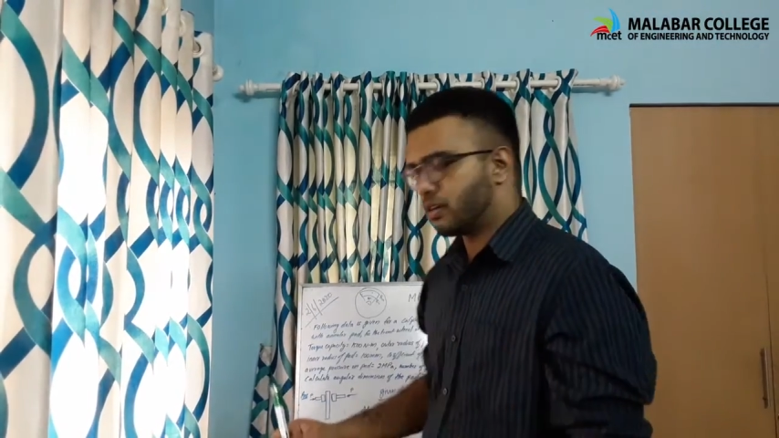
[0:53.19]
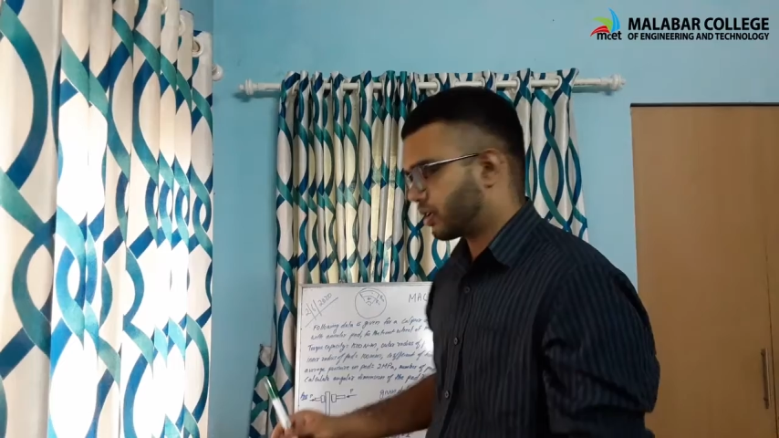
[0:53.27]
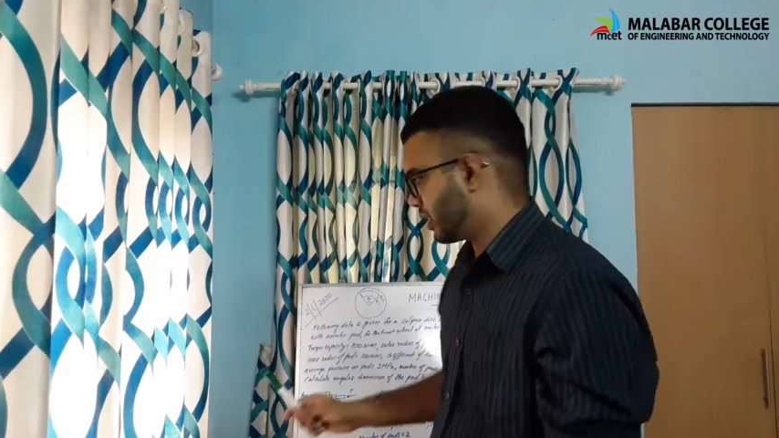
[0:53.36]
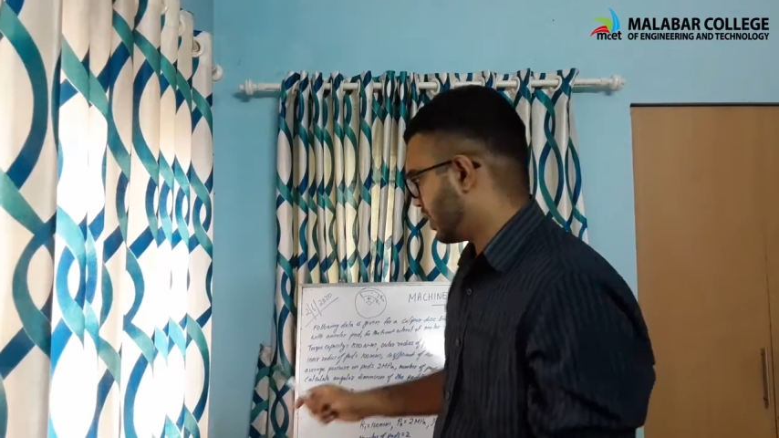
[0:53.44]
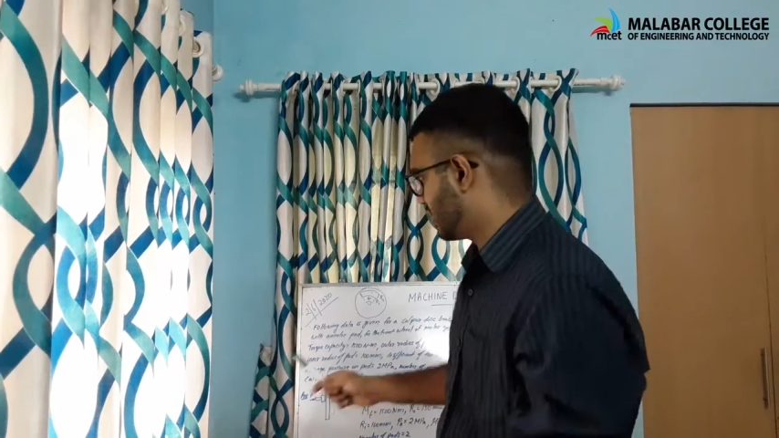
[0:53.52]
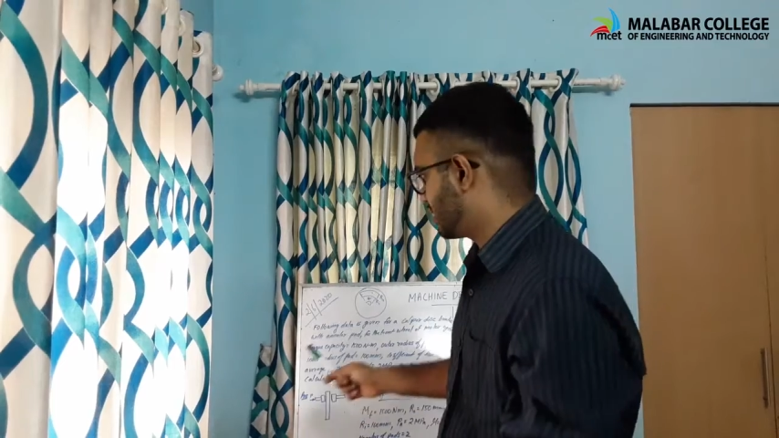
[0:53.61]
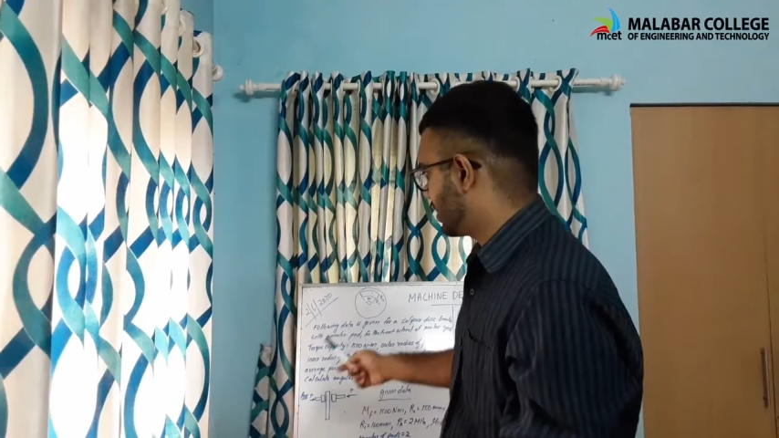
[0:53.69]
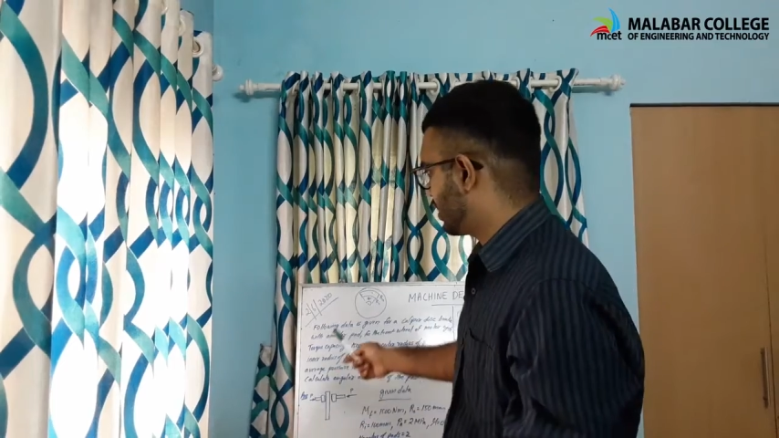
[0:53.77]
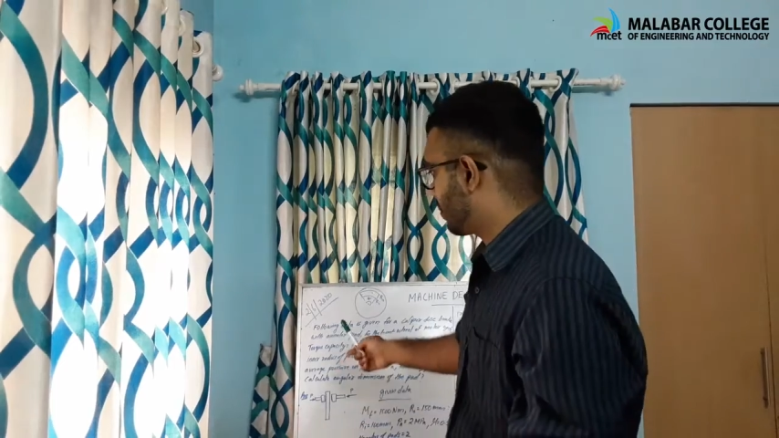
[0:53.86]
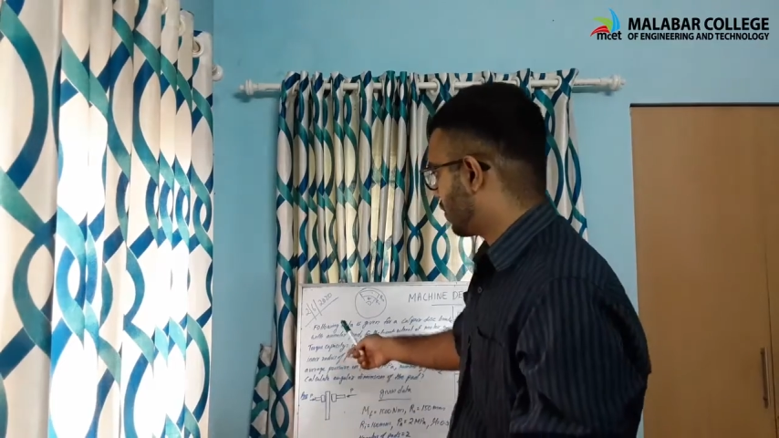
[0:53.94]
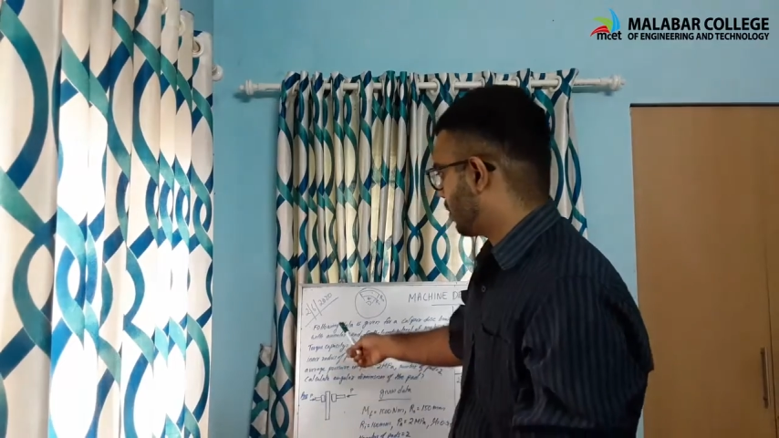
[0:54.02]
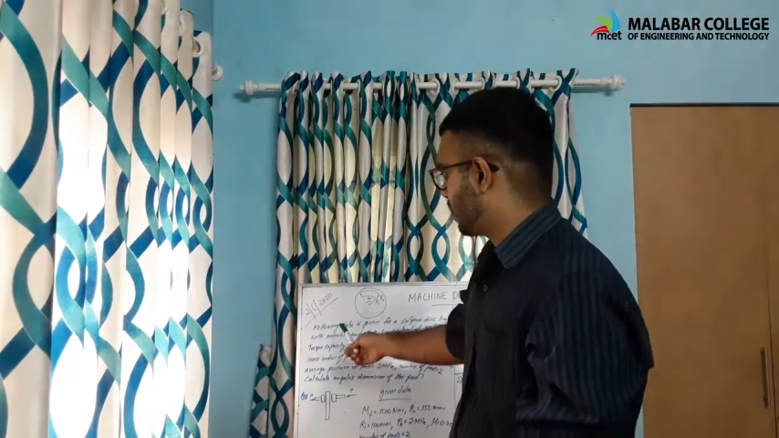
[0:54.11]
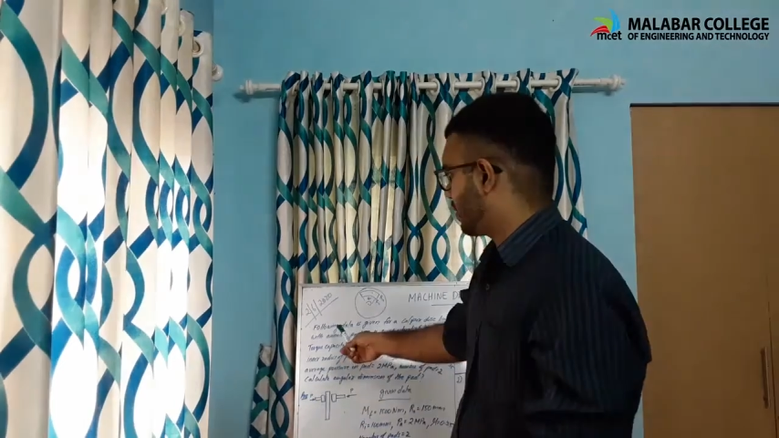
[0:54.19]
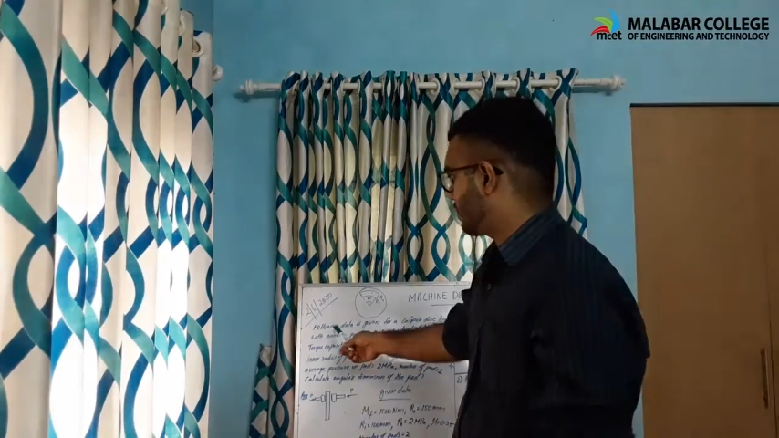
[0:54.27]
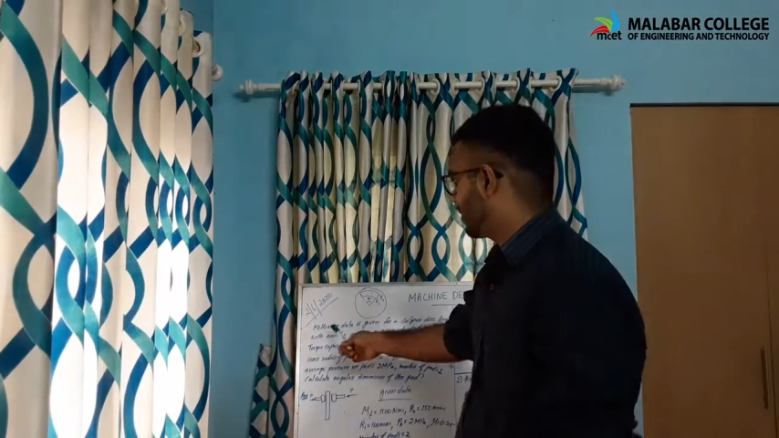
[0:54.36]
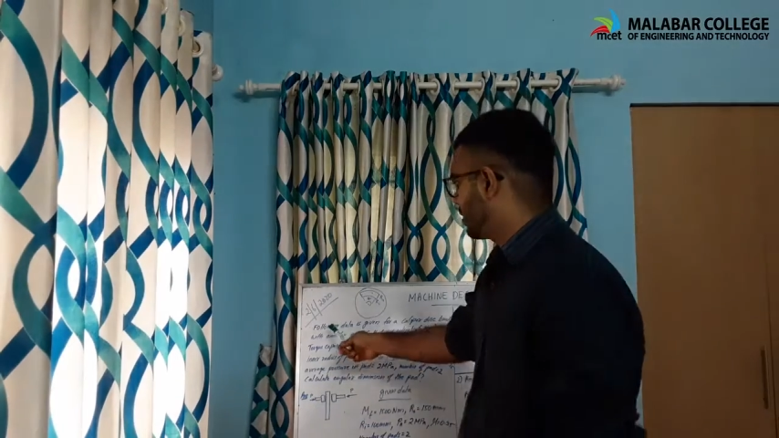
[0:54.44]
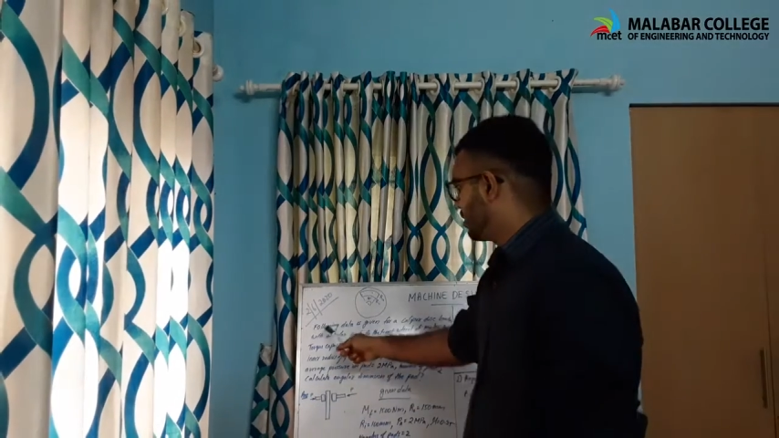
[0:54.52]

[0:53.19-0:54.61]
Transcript: Okay, let's see the problem.